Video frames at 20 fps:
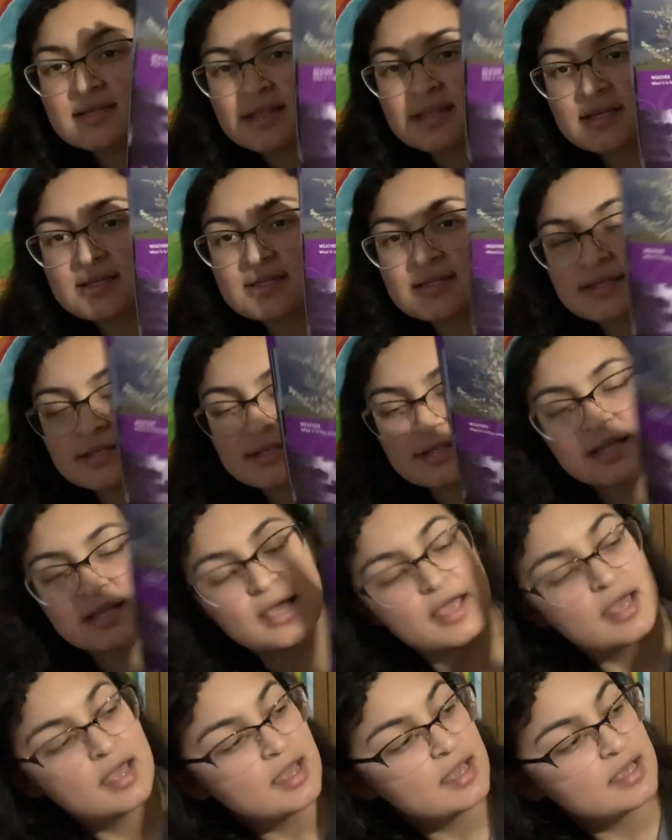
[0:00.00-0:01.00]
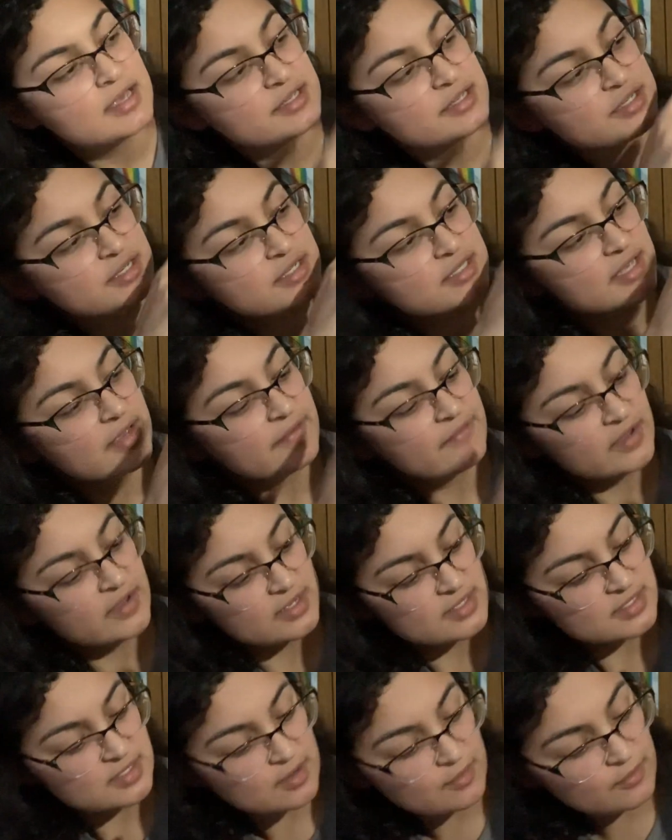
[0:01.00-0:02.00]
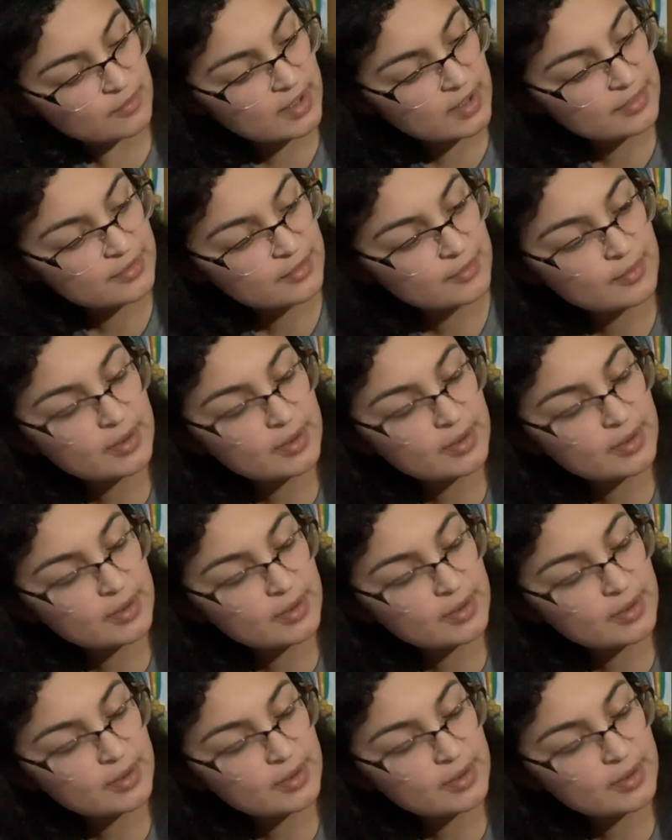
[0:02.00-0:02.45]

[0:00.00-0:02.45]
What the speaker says: This is just giving us our weather